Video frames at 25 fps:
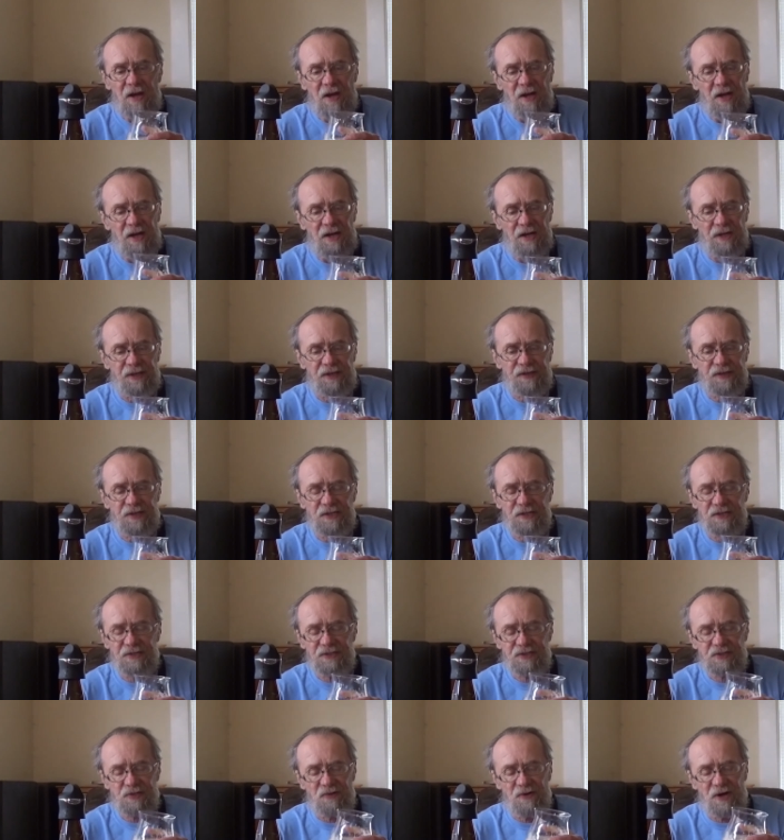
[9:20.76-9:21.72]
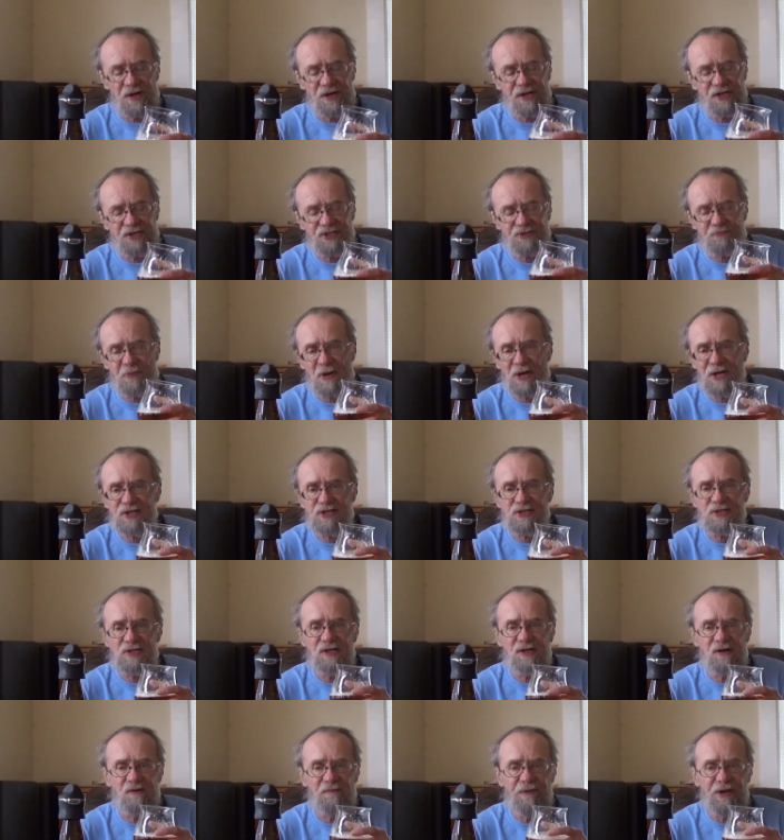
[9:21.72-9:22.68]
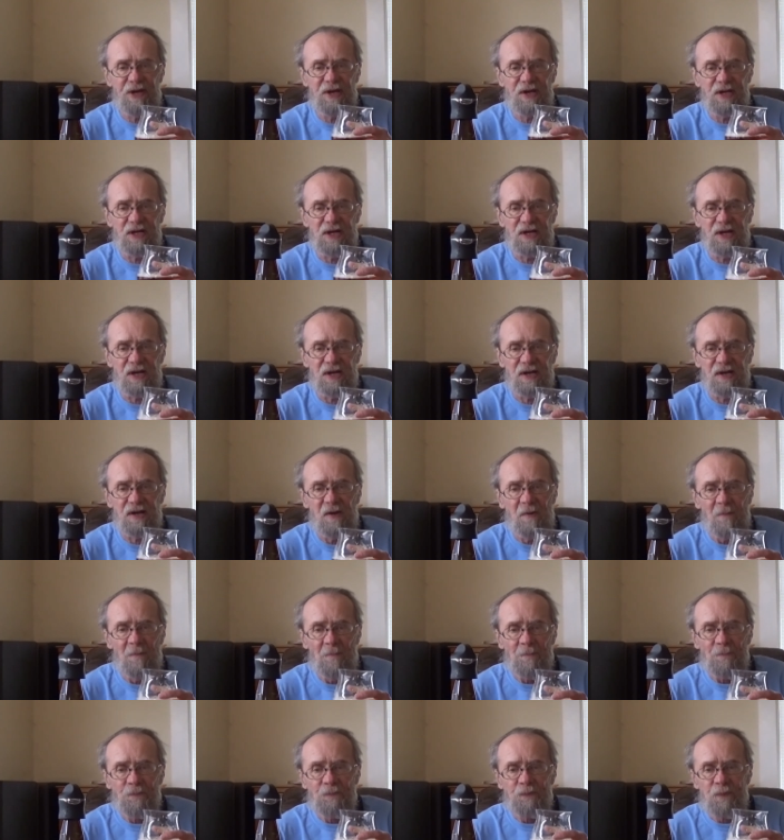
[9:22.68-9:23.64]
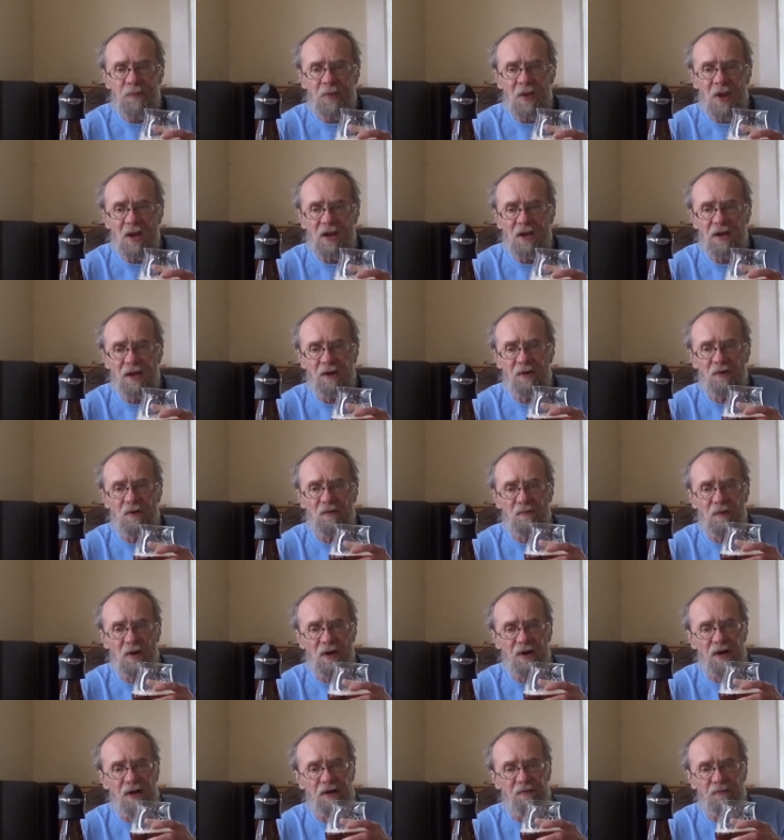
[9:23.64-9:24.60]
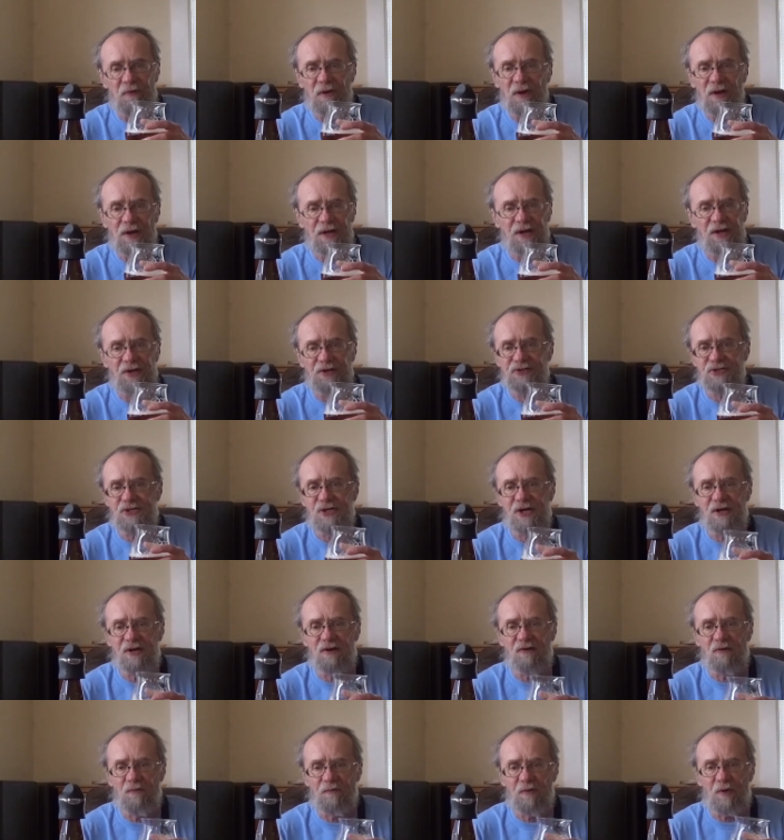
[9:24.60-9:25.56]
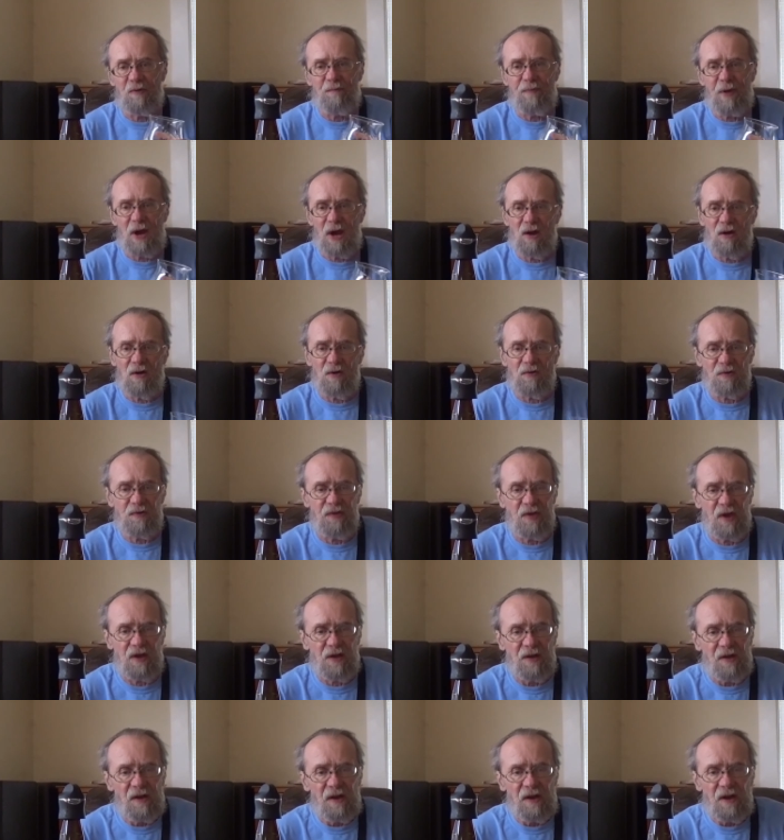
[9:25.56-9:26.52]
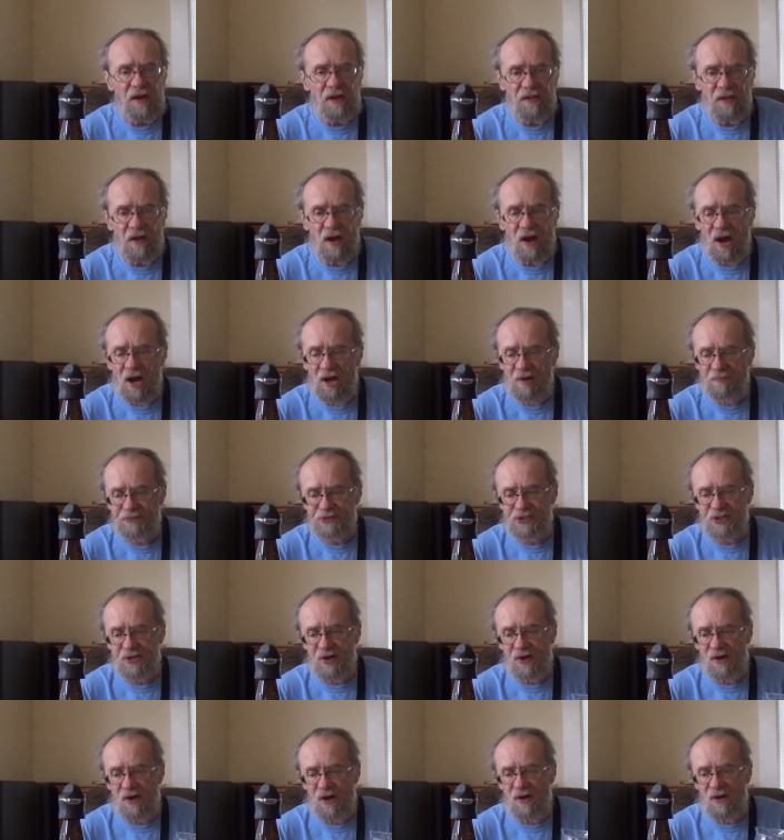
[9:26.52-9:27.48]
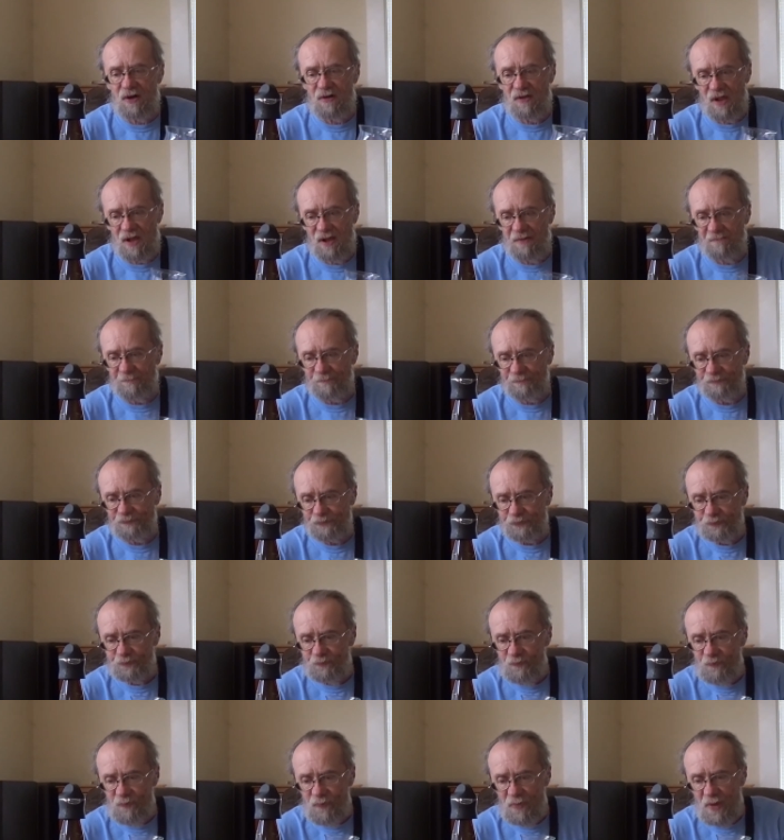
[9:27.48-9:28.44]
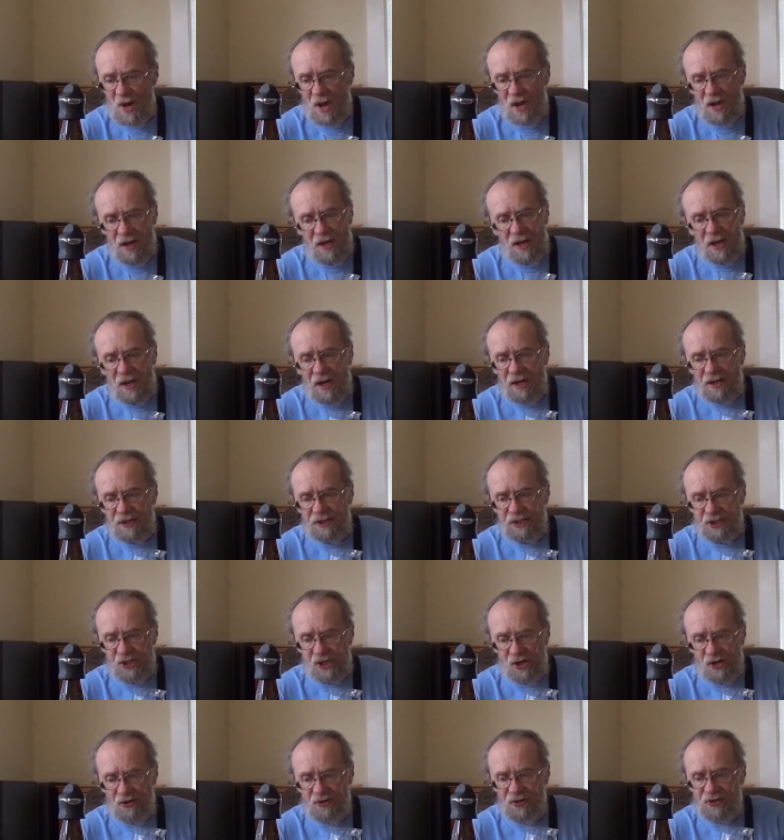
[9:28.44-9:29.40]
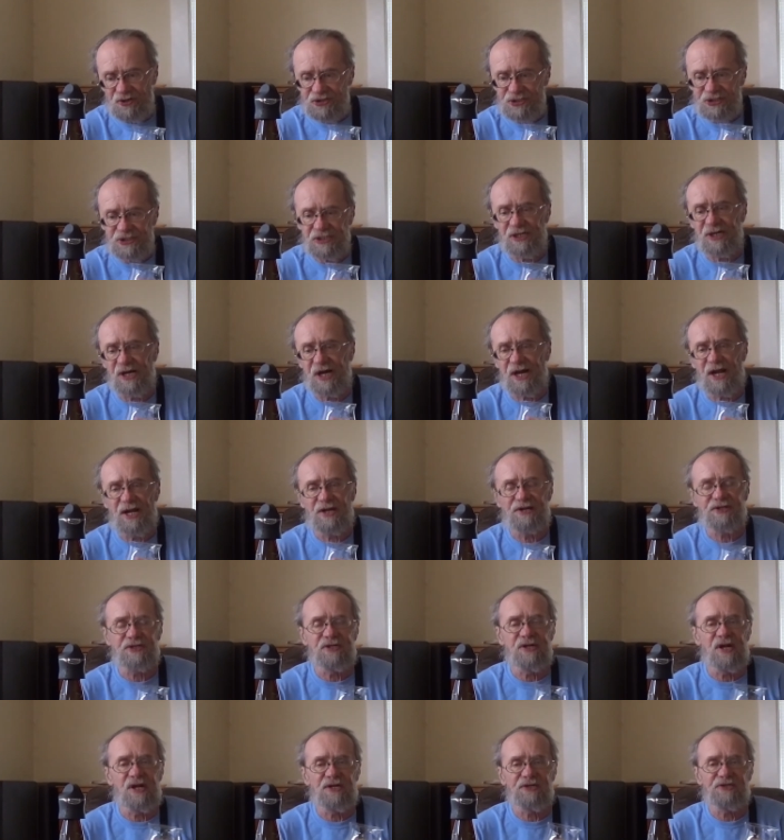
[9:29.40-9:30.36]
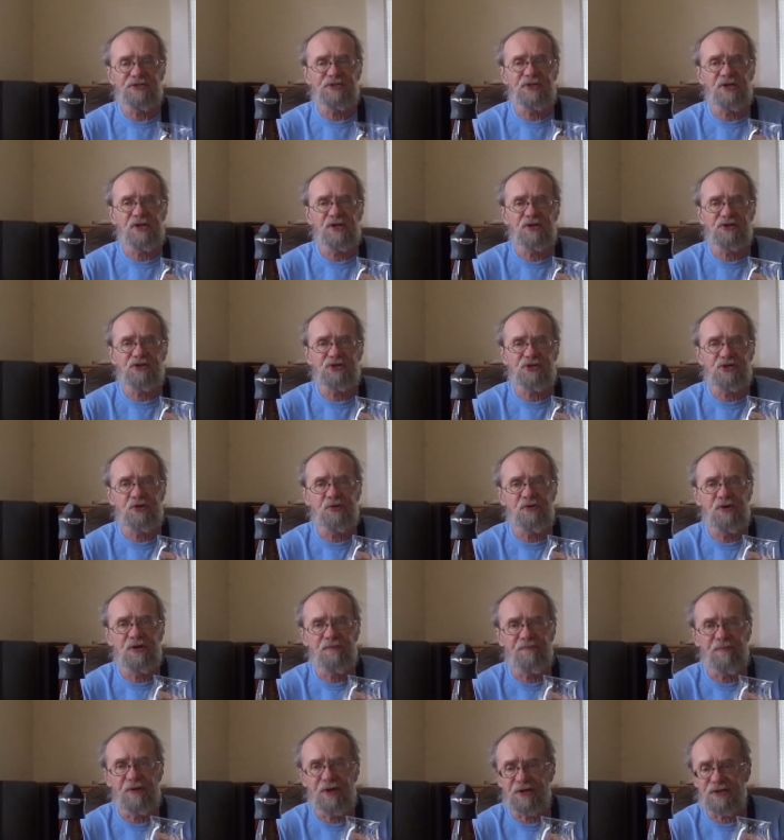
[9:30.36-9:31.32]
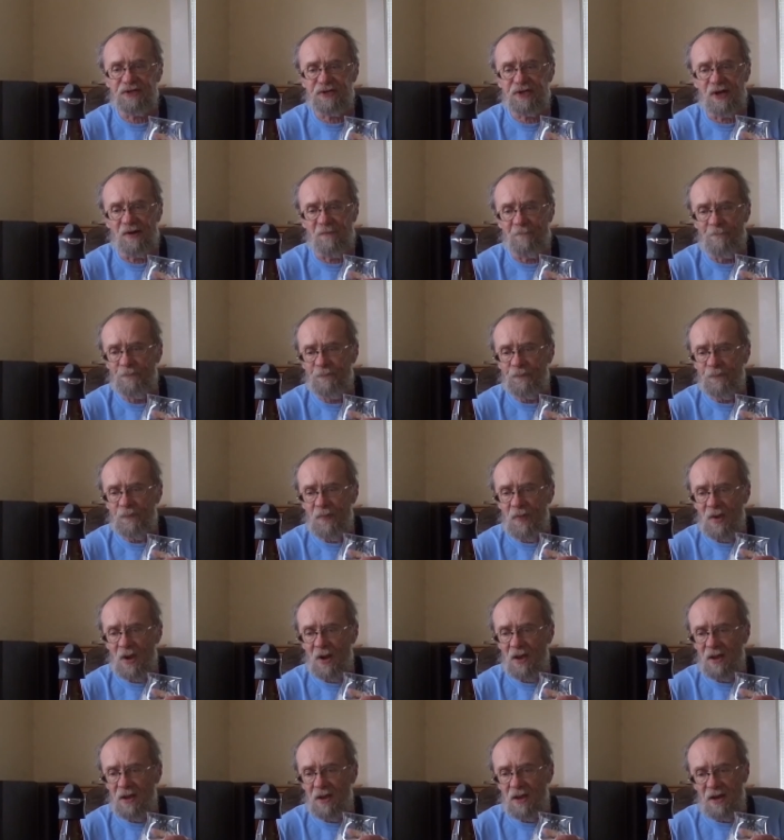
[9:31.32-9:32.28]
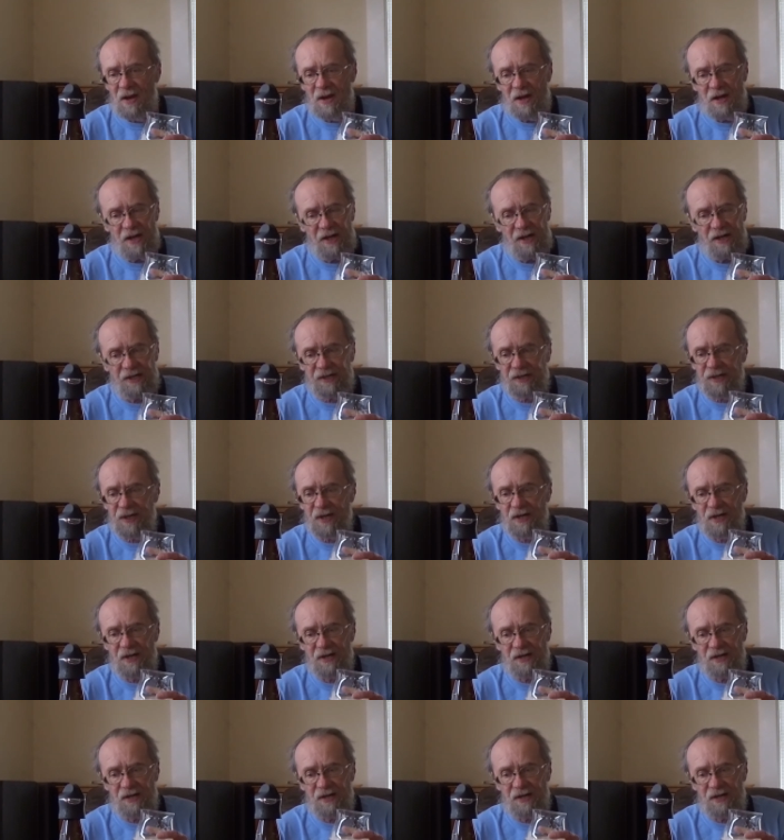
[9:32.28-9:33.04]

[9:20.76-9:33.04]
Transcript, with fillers: it uh, sort of dissipates a little bit, and it, it really doesn't overpower the, the hops at all. Um, you notice it; it adds a nice touch to it, but it